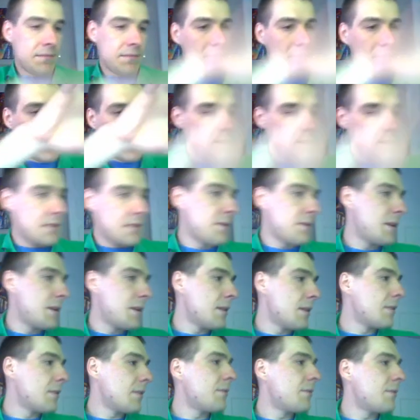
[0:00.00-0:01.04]
stuff
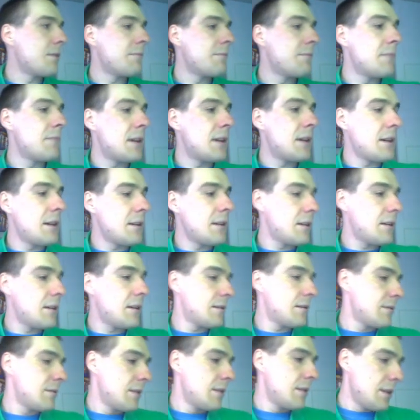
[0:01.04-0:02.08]
here from my,
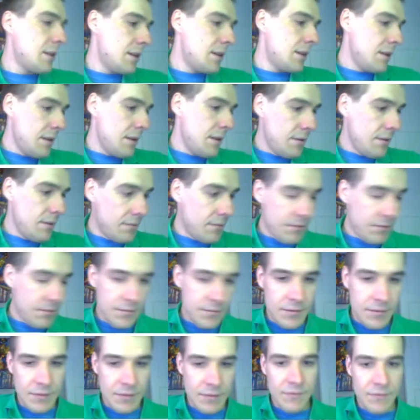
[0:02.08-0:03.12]

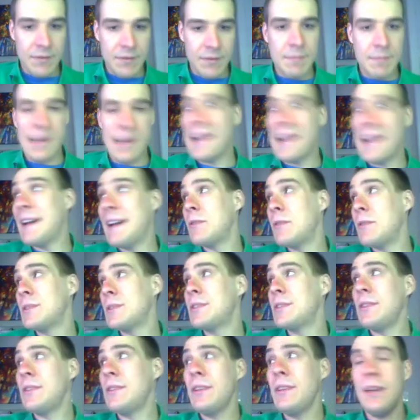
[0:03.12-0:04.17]
from my
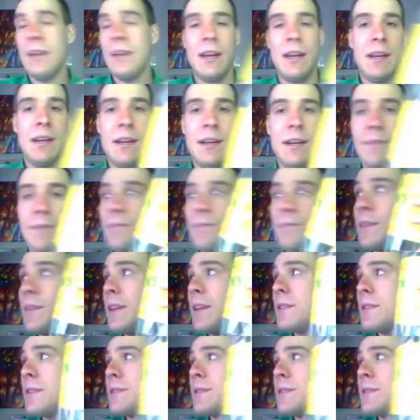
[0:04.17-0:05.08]
house. Here's